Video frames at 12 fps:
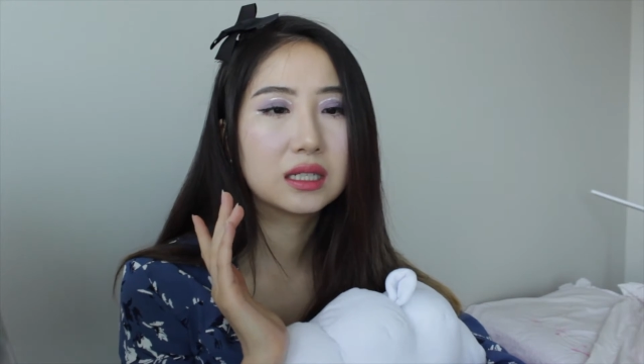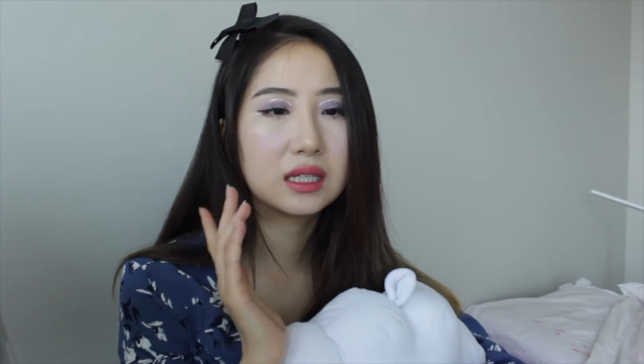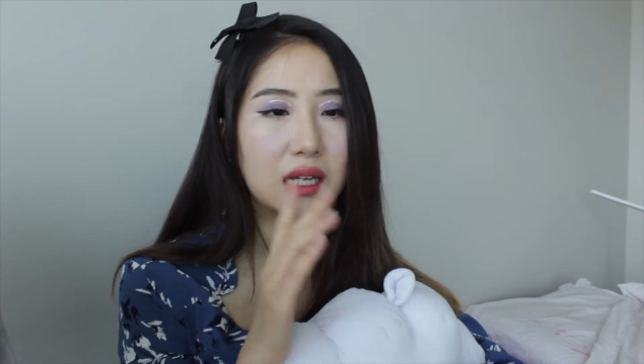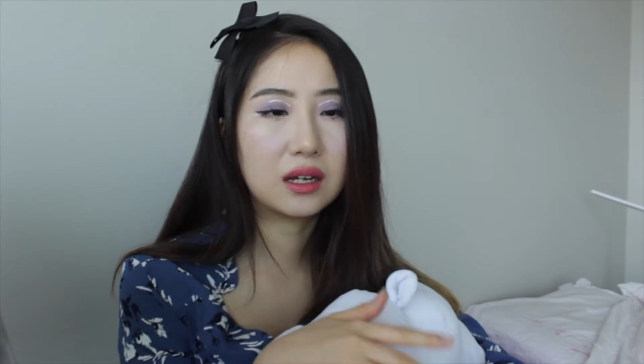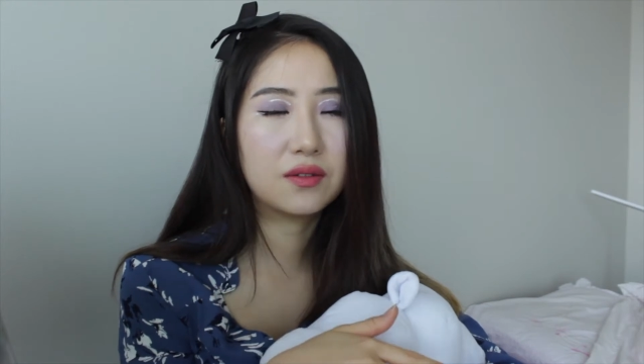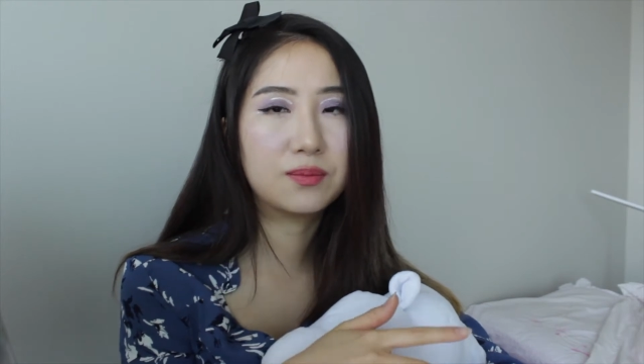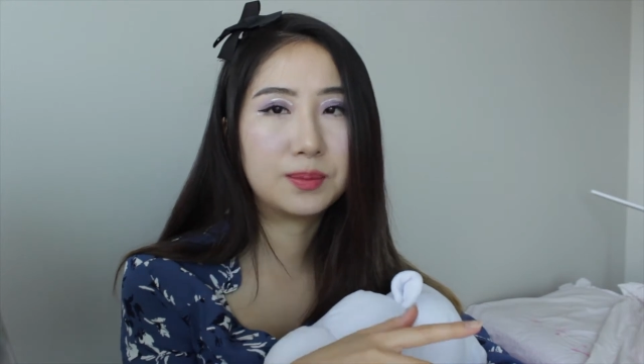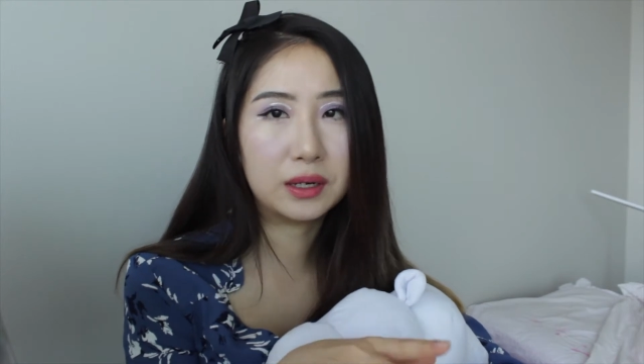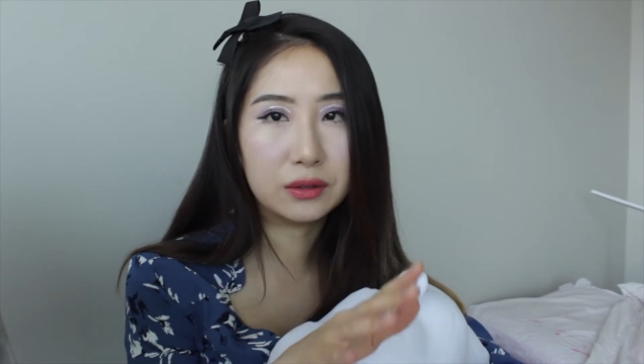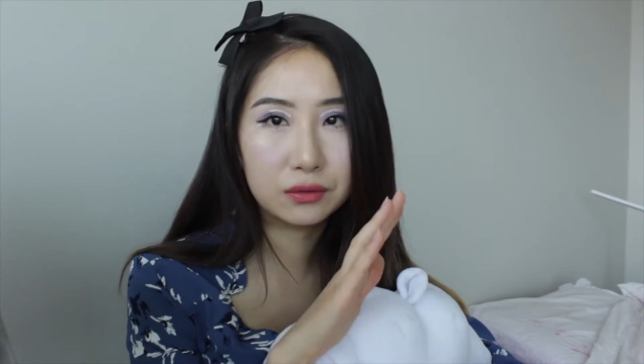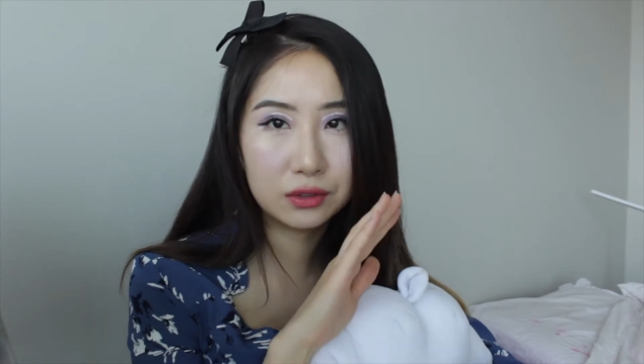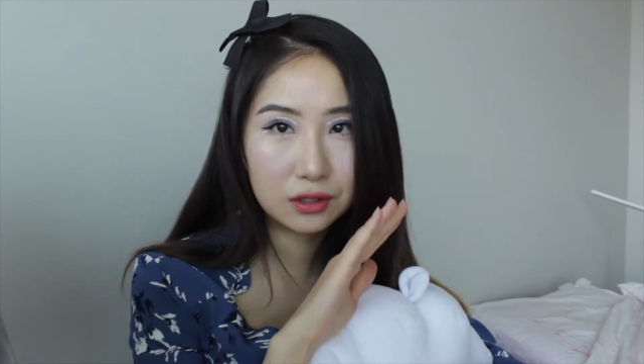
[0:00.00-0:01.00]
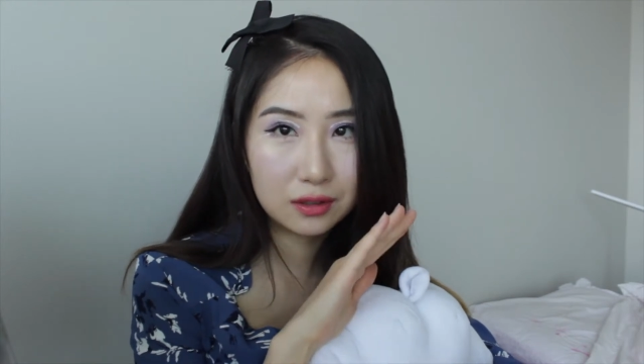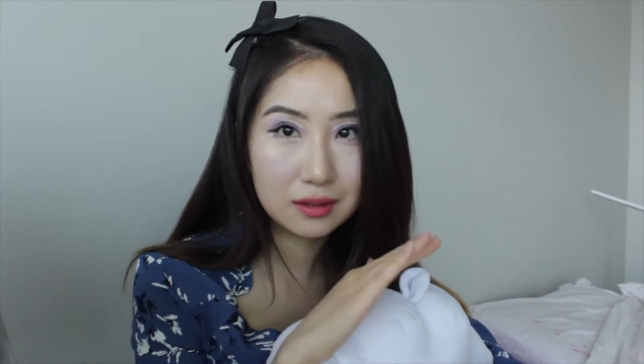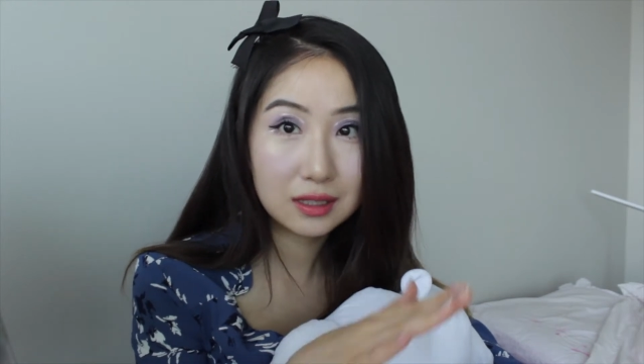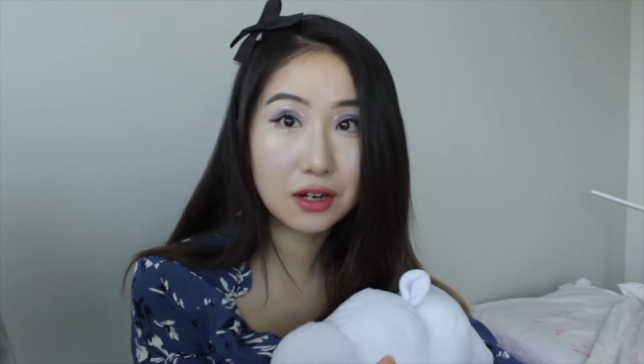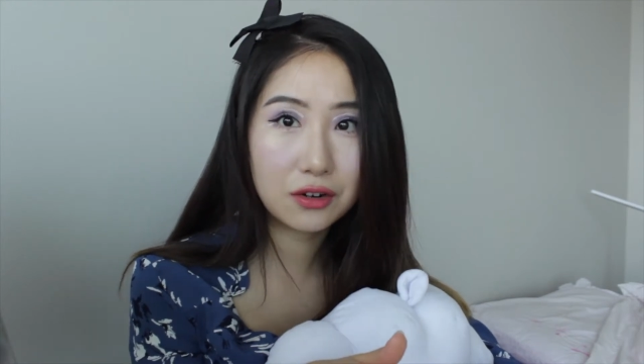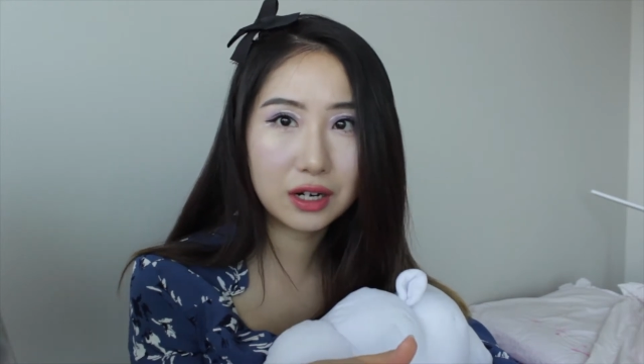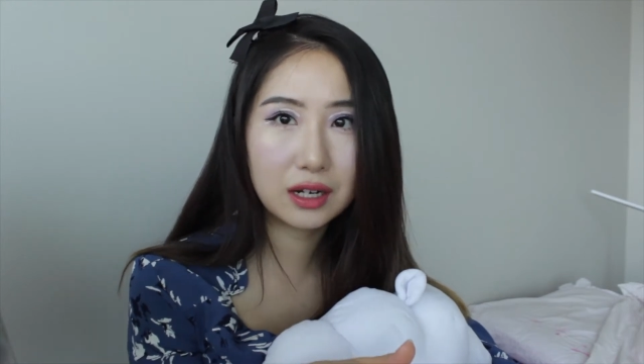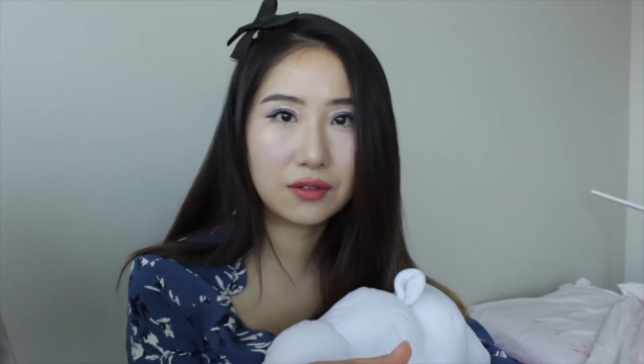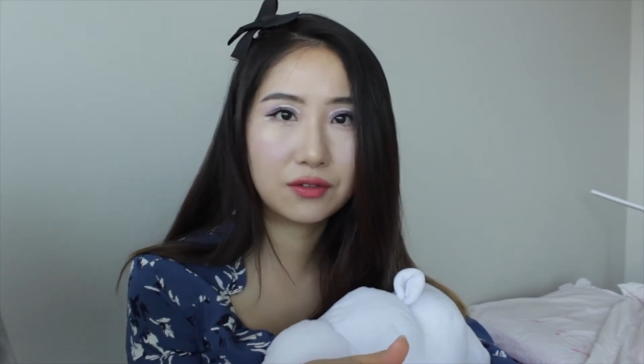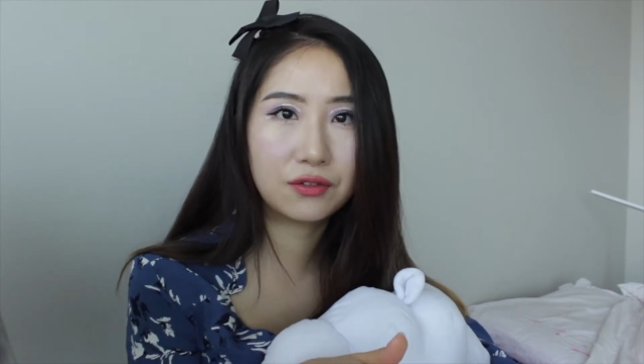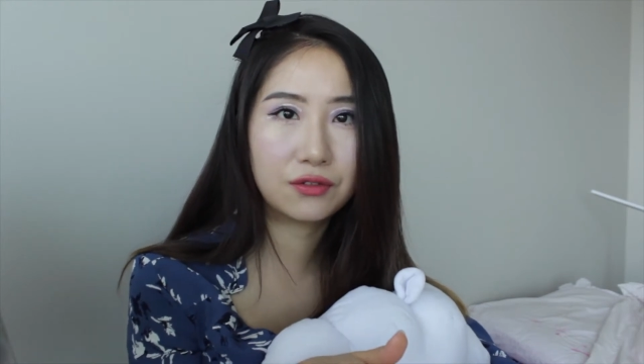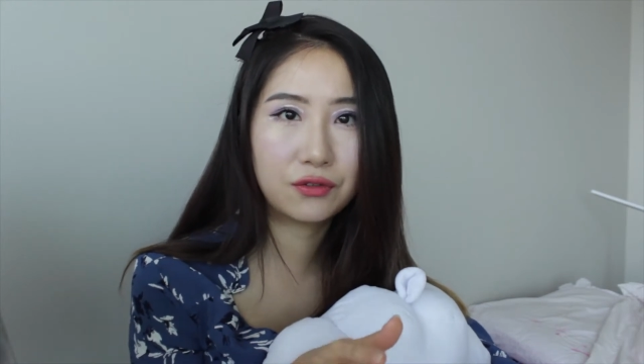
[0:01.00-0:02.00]
City of Bones
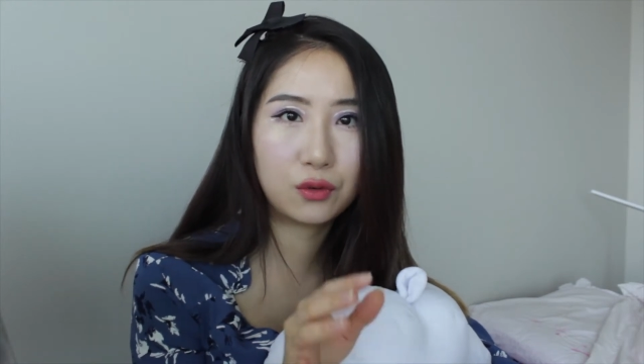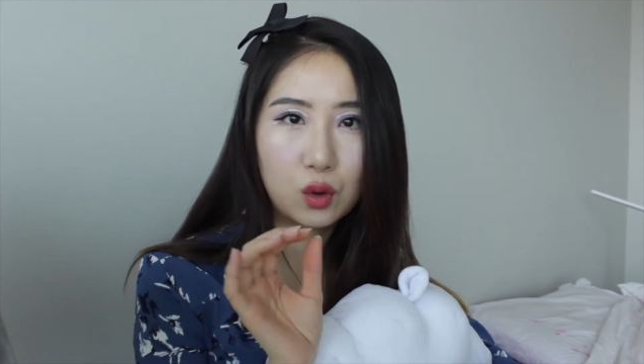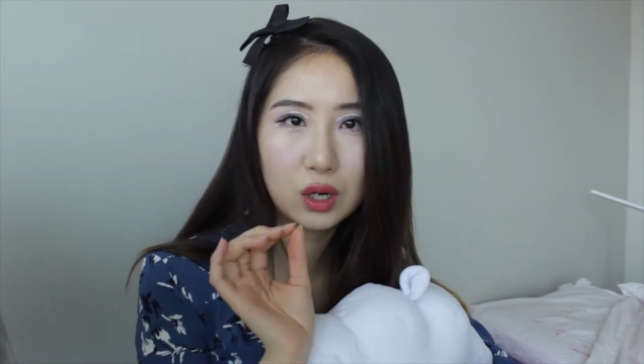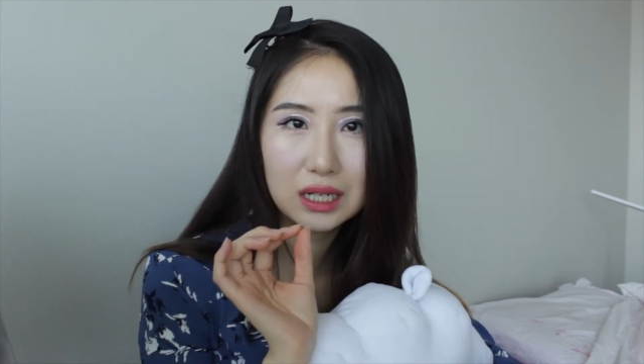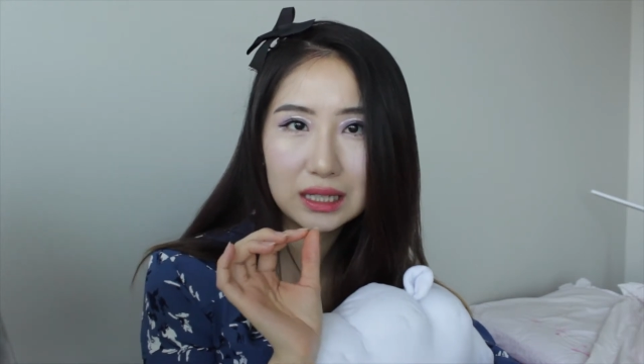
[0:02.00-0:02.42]
series for